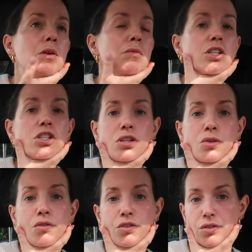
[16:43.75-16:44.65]
But I'm going to show
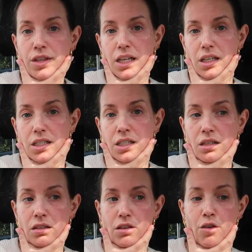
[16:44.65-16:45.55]
you a few things
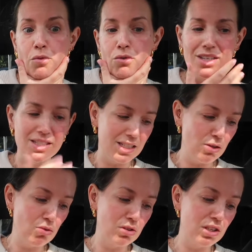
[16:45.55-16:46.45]
that I've bought recently
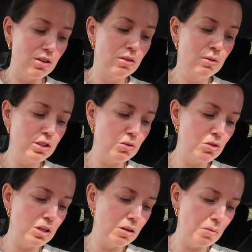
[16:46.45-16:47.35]
also. So we'll
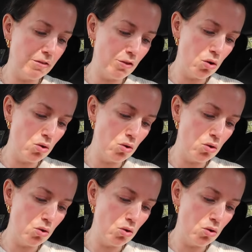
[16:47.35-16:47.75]
do a little bit of a